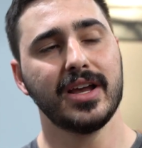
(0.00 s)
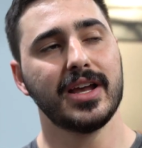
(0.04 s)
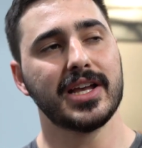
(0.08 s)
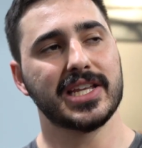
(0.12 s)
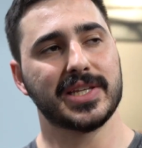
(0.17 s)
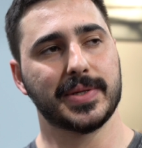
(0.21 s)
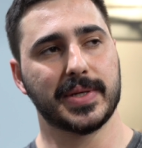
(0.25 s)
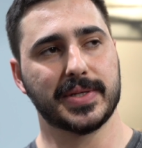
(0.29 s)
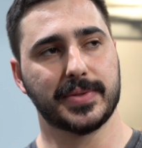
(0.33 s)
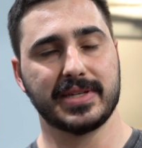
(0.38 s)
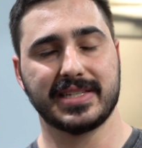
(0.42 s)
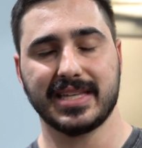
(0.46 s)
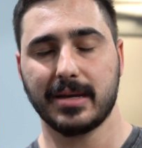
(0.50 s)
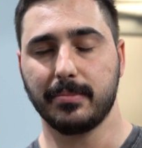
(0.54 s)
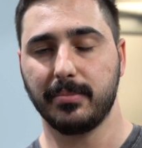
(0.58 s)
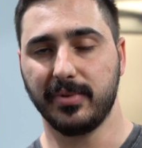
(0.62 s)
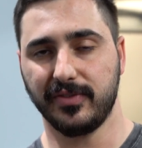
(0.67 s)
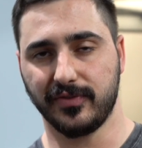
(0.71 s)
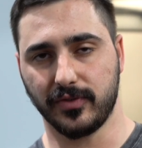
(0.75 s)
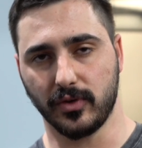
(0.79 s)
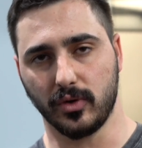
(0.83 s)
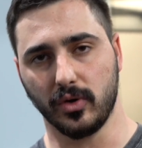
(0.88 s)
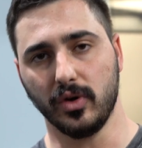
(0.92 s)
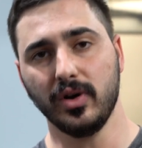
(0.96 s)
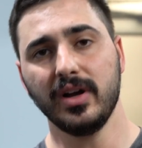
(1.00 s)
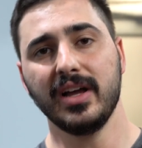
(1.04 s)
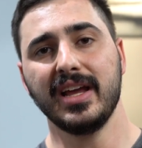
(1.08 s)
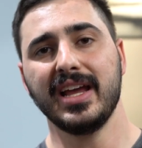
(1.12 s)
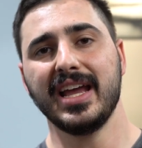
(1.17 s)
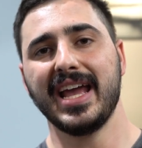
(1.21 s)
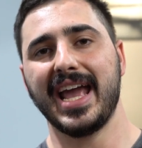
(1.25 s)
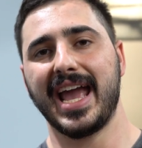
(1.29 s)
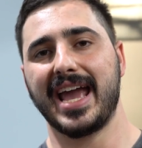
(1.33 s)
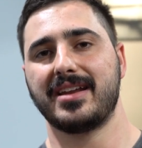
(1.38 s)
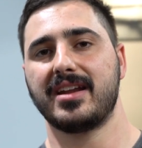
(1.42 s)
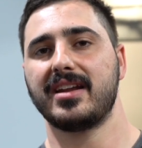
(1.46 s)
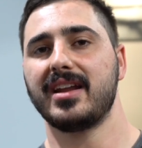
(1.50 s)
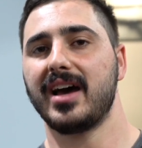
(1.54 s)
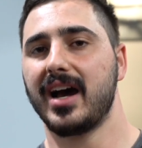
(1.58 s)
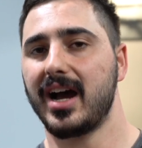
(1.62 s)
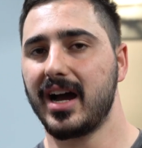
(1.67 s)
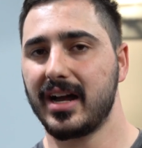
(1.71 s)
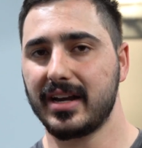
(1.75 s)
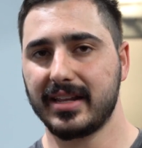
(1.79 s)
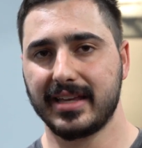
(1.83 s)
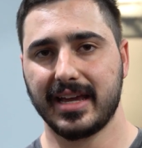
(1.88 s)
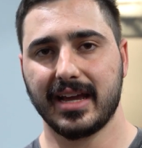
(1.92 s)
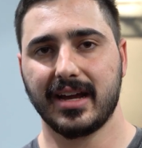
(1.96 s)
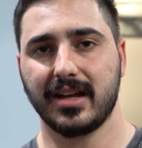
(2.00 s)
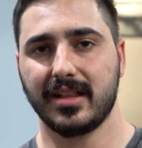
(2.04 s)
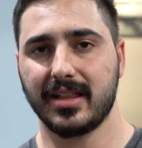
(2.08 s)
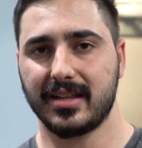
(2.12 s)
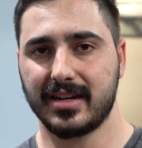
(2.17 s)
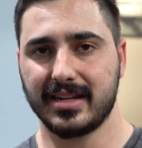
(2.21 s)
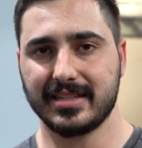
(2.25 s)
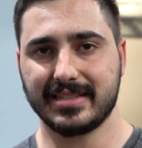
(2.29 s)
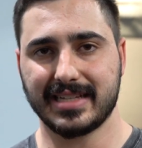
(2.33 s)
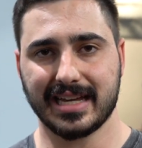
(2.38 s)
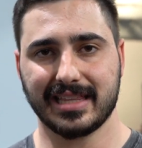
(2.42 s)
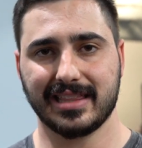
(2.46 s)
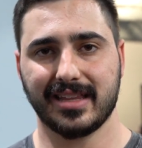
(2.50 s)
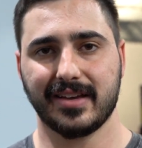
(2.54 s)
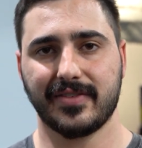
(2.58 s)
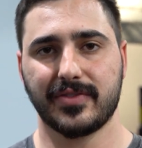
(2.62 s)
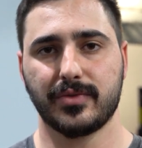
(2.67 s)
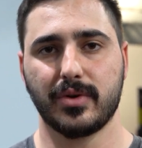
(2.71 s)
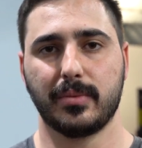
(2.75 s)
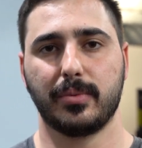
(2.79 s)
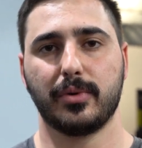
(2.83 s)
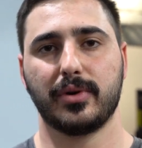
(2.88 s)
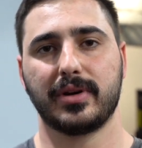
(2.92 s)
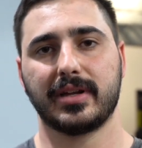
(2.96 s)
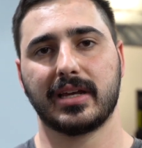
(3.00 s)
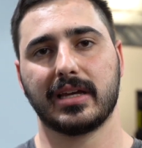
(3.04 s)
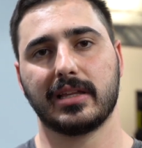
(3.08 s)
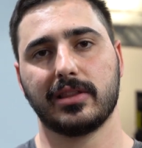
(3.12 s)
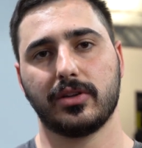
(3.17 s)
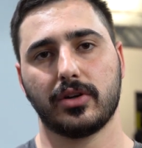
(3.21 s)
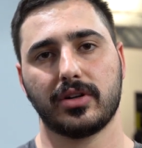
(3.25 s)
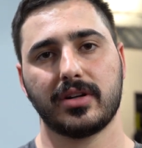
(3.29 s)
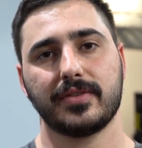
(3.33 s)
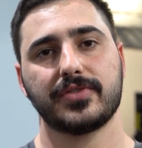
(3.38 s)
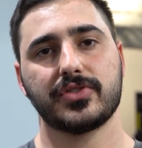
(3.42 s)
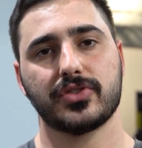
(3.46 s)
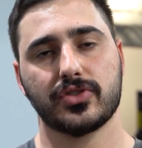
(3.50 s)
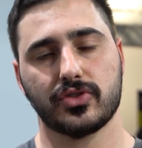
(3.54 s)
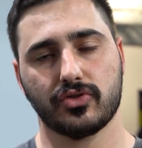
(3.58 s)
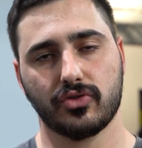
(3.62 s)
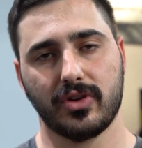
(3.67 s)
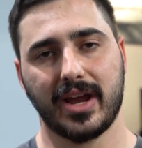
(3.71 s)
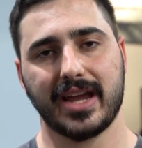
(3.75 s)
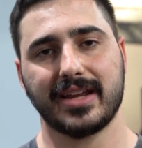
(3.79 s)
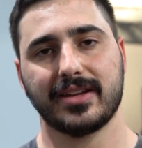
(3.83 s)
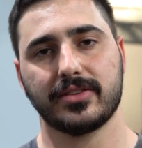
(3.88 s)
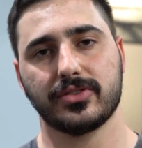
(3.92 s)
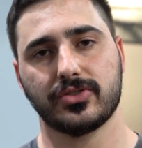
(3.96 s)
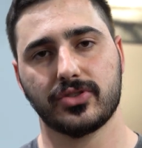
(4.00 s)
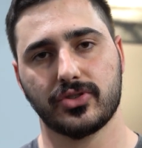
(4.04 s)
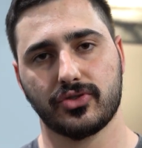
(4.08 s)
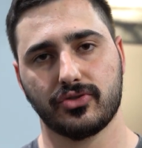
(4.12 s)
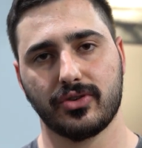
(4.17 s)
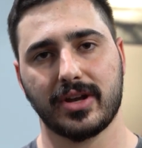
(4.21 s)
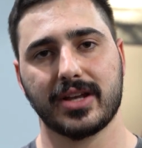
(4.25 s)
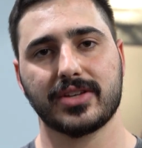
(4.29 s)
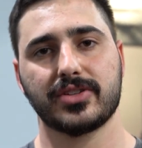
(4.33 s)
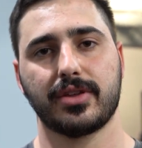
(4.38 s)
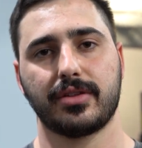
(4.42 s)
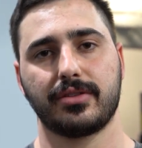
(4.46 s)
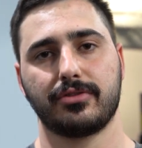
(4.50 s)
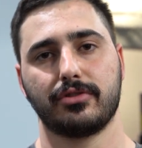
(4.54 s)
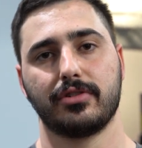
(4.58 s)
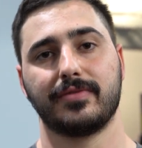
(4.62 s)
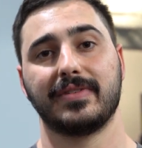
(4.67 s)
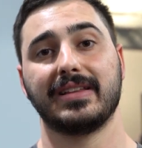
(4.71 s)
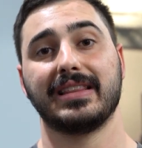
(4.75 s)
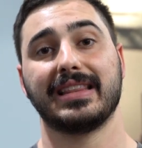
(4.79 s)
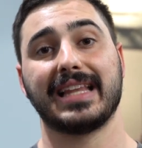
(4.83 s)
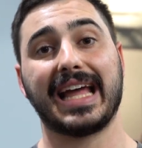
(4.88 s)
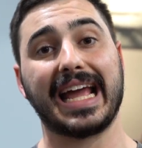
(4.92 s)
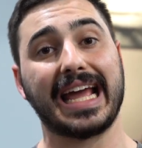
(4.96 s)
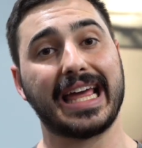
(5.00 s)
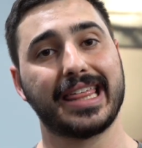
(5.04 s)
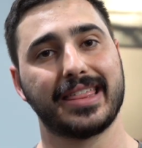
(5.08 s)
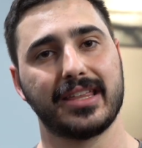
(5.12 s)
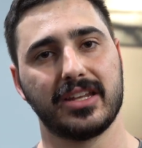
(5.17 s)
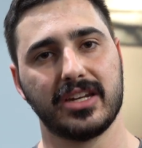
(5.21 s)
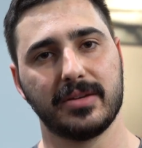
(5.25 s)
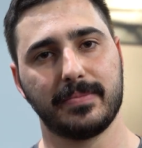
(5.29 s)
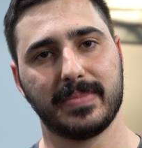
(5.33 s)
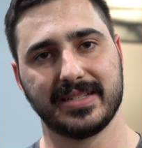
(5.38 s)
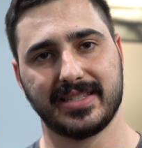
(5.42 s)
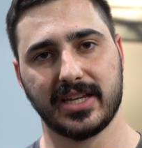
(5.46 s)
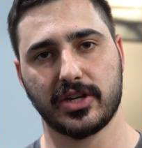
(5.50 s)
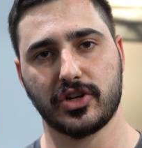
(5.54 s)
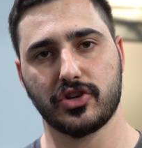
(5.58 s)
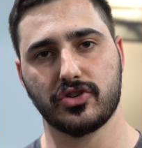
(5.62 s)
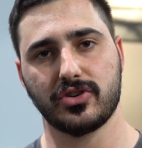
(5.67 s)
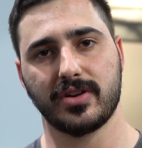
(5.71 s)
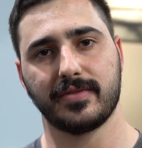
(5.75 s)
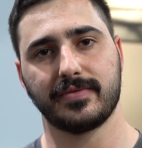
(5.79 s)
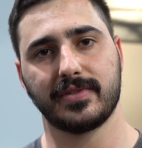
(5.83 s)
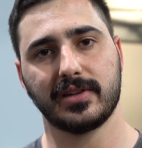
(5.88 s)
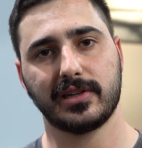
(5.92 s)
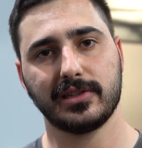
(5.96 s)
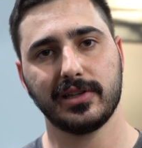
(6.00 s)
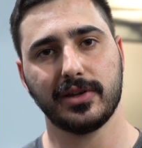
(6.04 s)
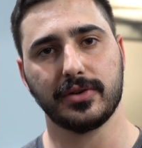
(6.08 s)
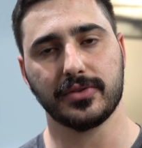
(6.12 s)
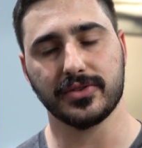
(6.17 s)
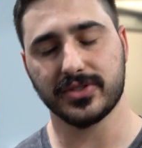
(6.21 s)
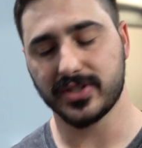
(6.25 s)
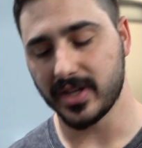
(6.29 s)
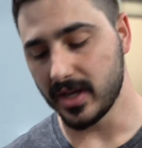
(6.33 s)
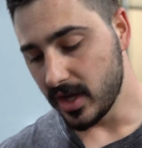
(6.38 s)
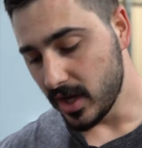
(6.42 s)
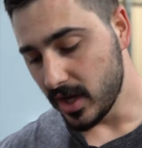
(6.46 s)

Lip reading: So as we said before, in an RDL and a deadlift, we're putting a lot of strain and stress through the lengthened position of the glutes.